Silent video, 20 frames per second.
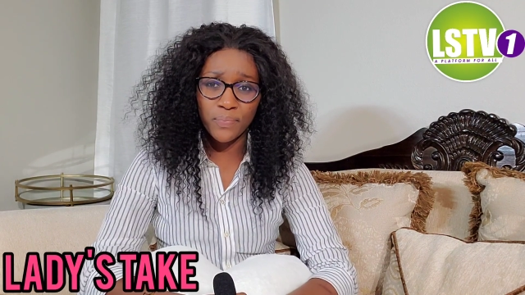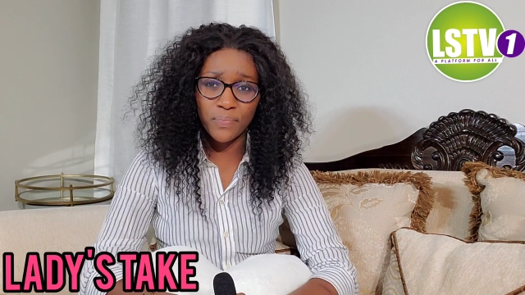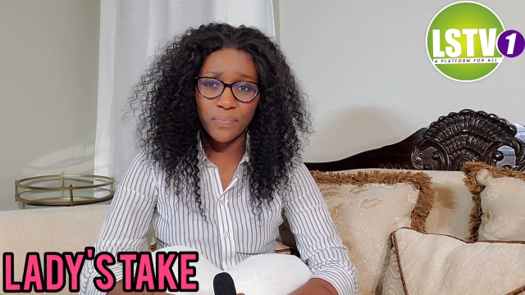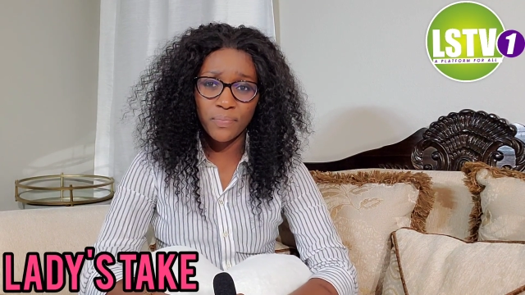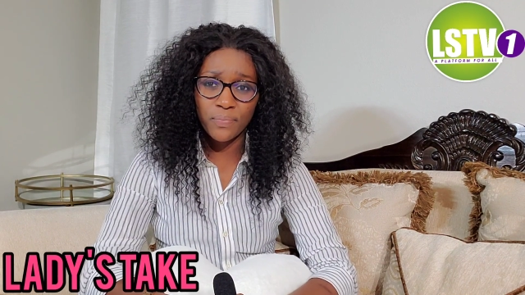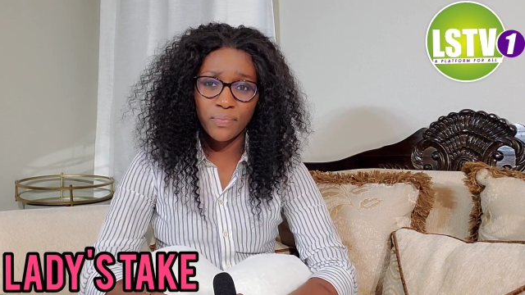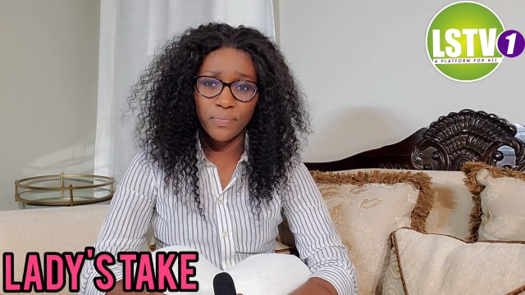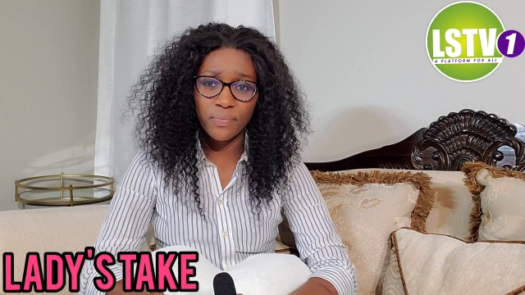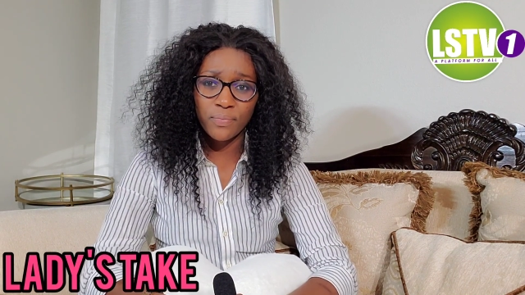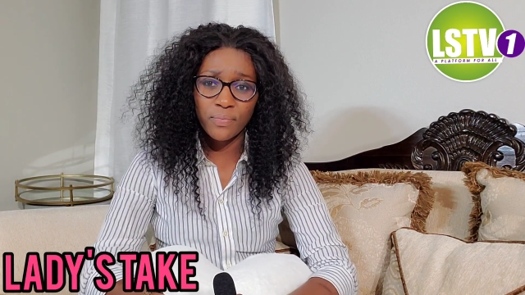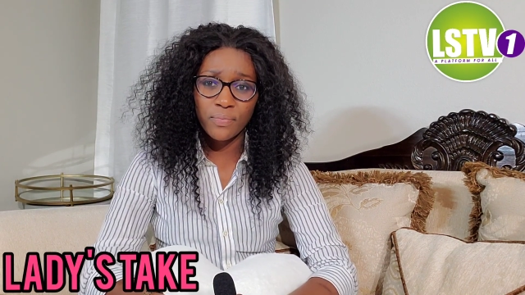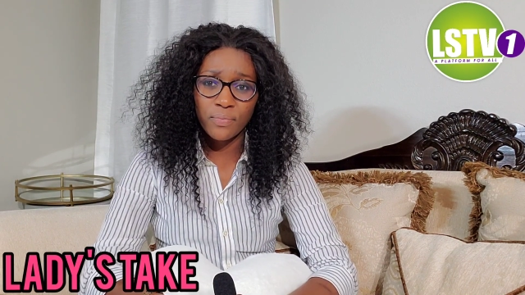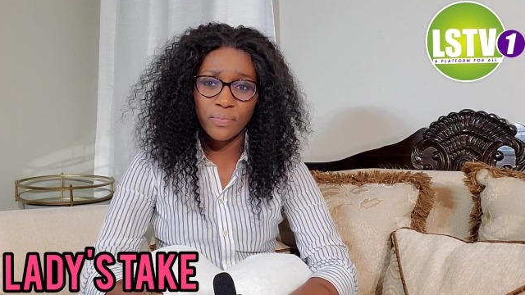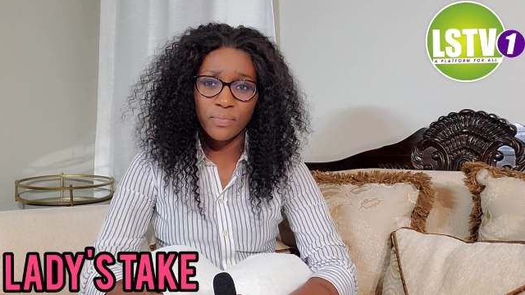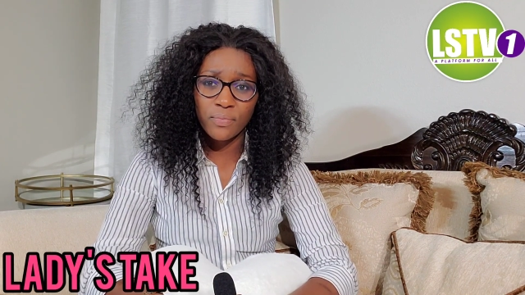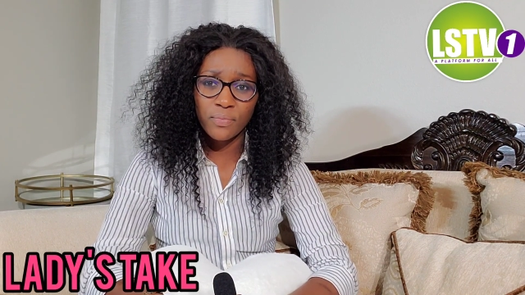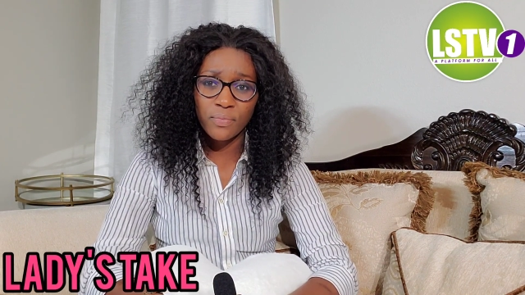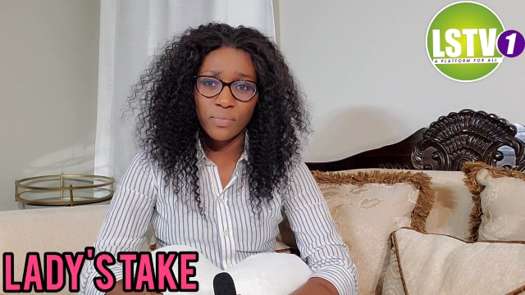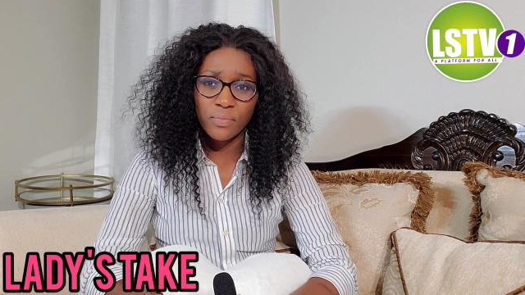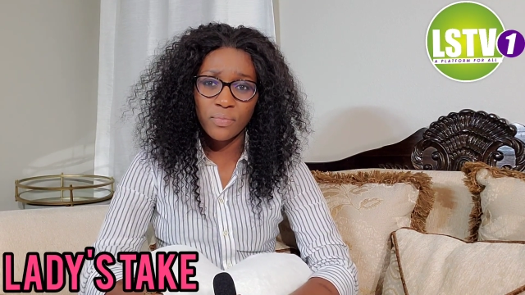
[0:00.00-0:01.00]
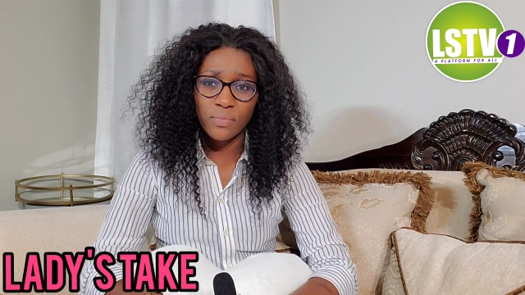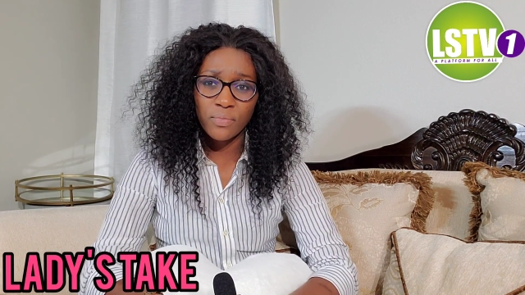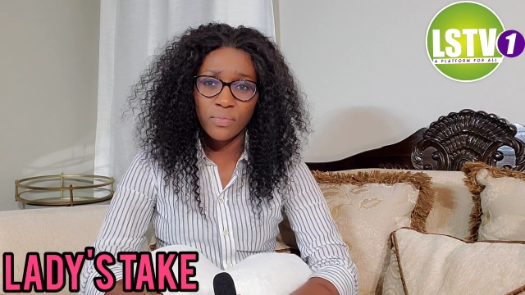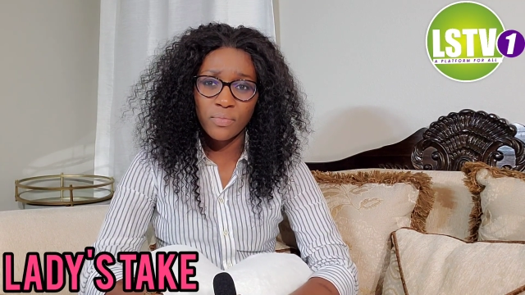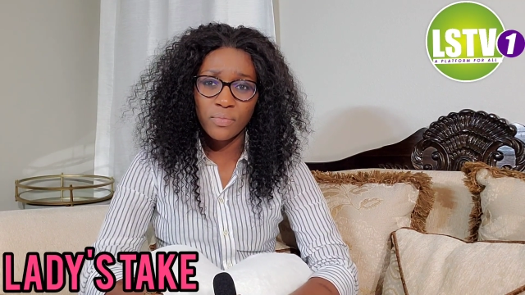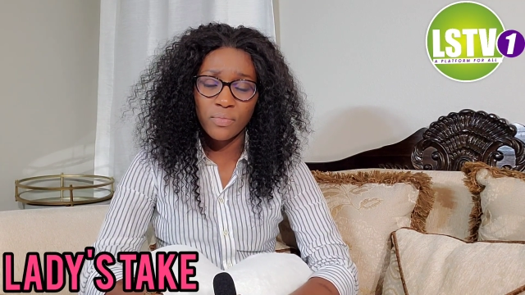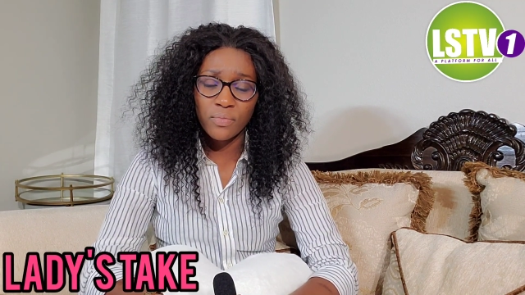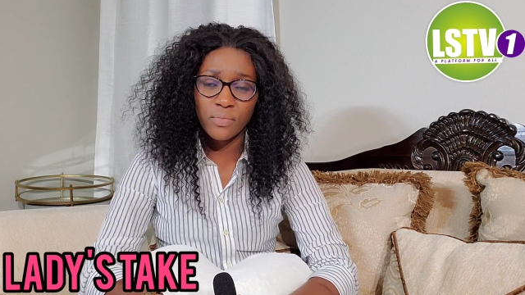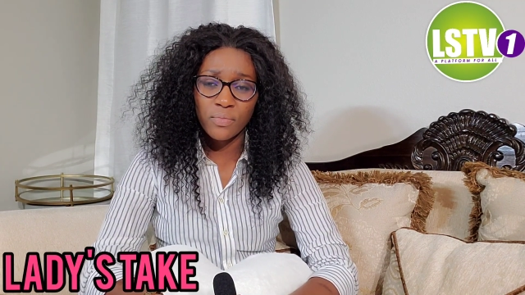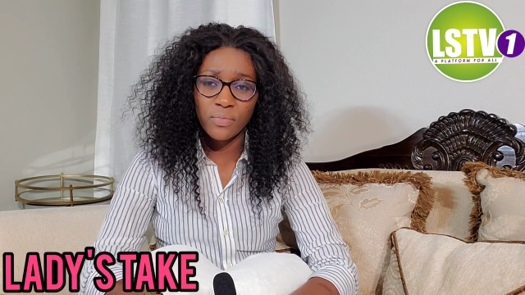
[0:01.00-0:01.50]

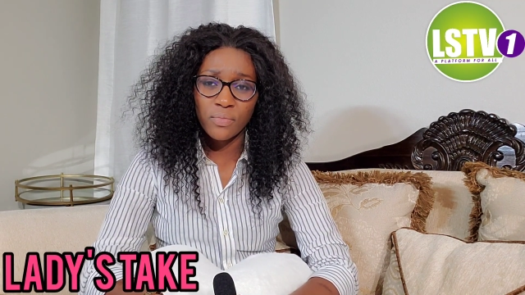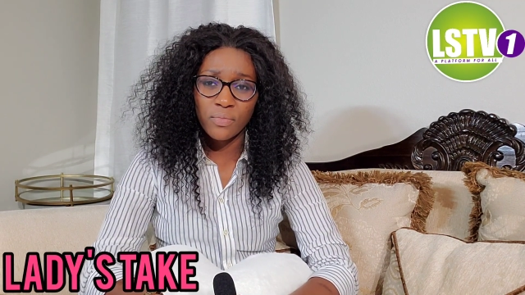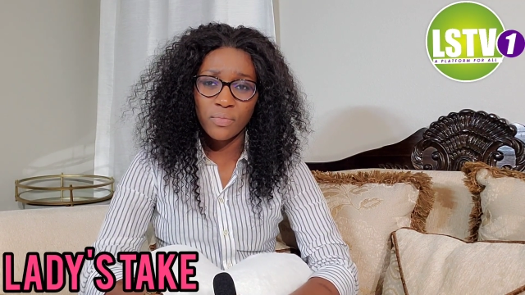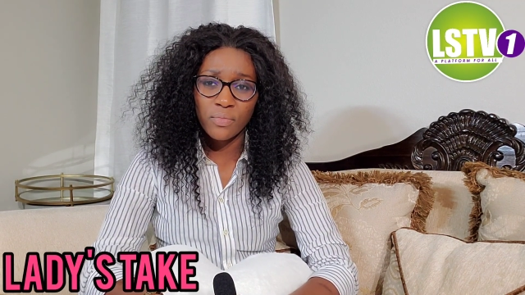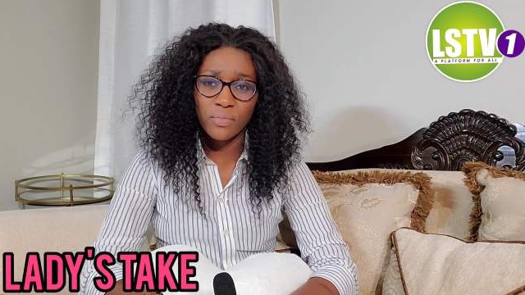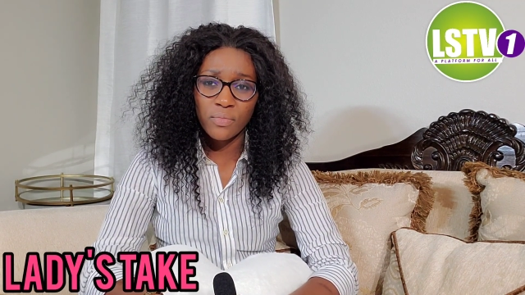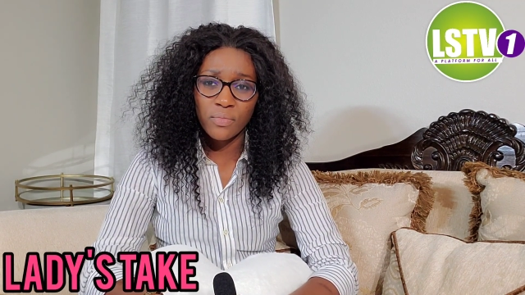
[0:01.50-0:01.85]
(silence)